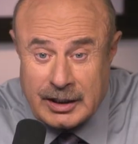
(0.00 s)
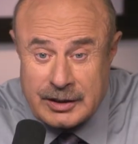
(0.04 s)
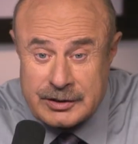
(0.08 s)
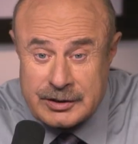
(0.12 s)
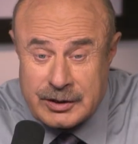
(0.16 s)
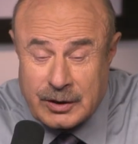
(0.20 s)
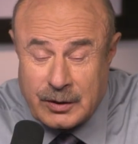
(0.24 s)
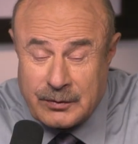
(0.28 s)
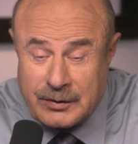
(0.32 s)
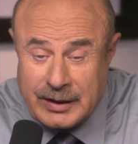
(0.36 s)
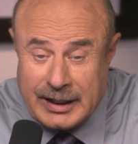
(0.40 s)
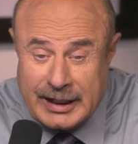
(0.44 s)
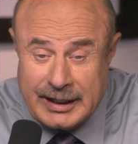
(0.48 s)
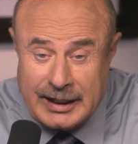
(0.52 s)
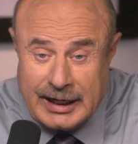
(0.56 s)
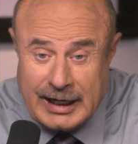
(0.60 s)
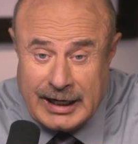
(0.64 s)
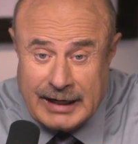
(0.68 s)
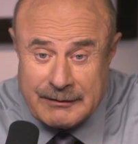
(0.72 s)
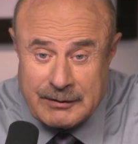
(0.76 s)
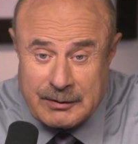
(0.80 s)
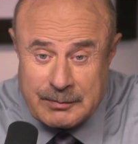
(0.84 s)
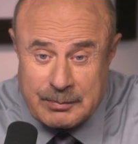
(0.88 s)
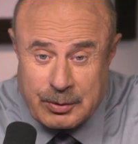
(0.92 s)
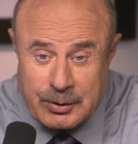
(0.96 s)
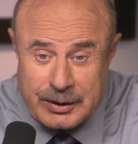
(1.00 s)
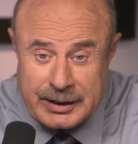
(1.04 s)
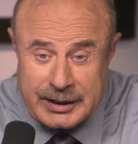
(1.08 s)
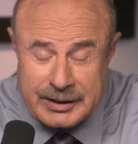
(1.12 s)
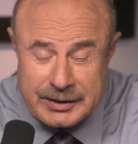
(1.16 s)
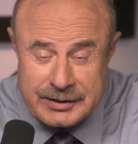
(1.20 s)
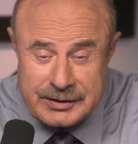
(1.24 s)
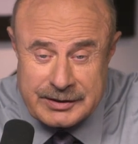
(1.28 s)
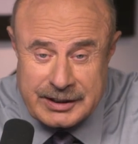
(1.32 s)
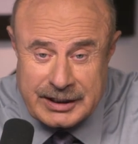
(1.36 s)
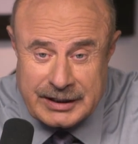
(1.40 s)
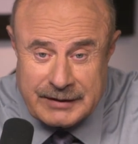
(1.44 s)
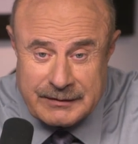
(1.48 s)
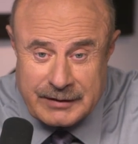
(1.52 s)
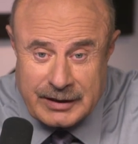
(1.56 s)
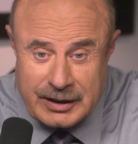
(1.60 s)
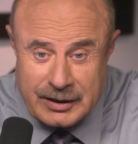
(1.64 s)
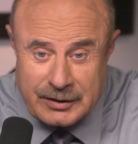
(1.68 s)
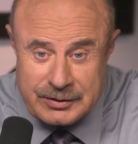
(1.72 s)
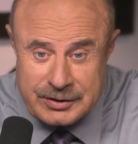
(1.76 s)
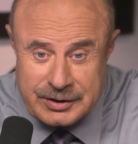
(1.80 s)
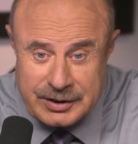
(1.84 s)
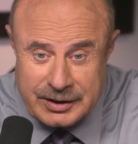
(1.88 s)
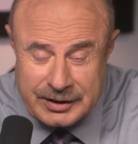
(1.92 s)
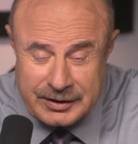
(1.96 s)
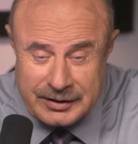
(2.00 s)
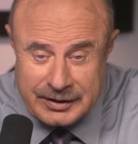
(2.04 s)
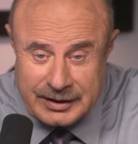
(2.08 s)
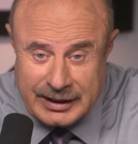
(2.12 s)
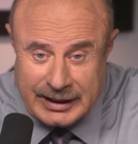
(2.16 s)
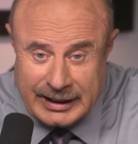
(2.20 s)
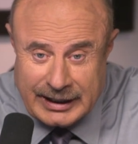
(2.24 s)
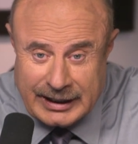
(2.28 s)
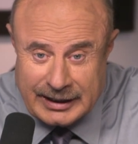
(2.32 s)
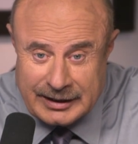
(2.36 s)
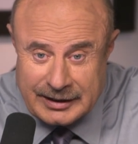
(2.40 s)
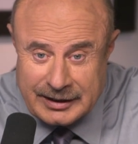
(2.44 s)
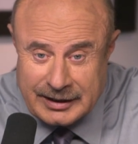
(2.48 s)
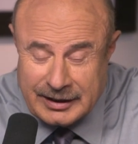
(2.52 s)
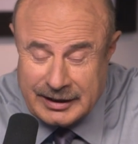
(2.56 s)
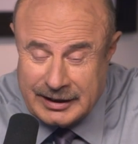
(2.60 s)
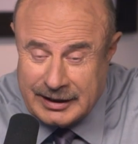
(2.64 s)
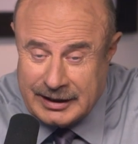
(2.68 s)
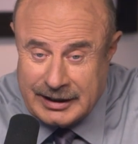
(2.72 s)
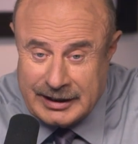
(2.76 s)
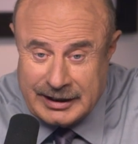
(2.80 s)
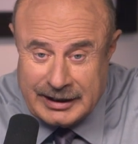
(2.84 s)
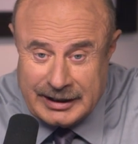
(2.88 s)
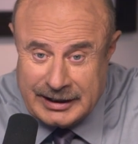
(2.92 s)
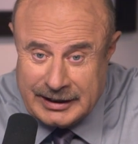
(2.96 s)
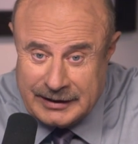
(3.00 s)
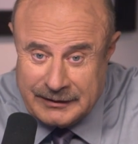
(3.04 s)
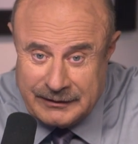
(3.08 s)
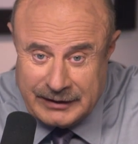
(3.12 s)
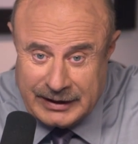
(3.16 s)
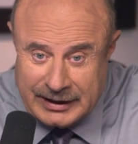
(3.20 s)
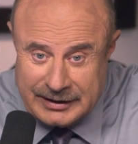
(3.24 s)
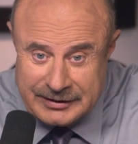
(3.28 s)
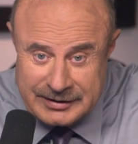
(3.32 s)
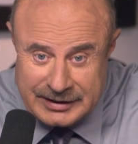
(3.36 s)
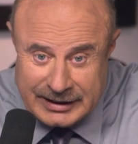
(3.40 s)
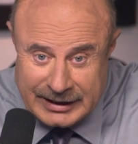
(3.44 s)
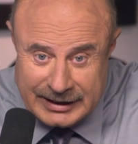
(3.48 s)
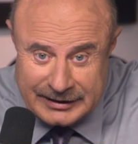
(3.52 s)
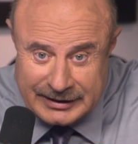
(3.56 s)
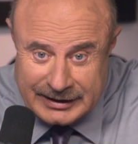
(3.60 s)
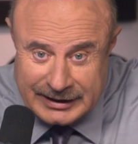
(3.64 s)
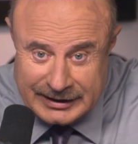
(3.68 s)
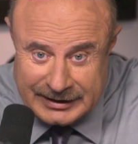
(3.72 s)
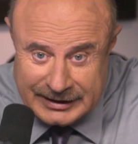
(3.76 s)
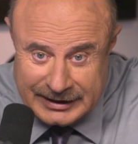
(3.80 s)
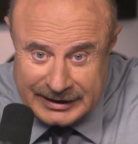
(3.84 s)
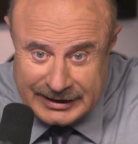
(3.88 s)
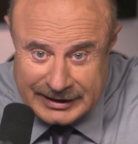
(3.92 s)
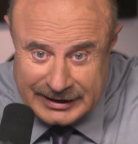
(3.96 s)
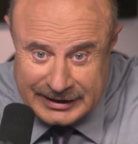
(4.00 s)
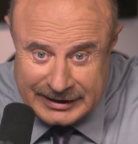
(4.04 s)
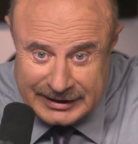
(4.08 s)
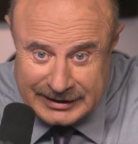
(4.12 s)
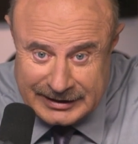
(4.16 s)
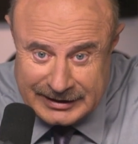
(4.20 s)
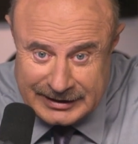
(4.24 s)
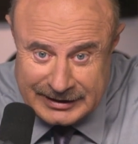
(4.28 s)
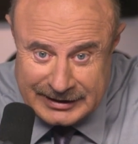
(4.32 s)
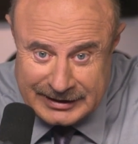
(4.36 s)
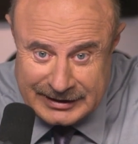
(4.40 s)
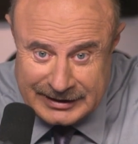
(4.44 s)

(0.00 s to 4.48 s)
So they have a preconceived notion that if they said they did it,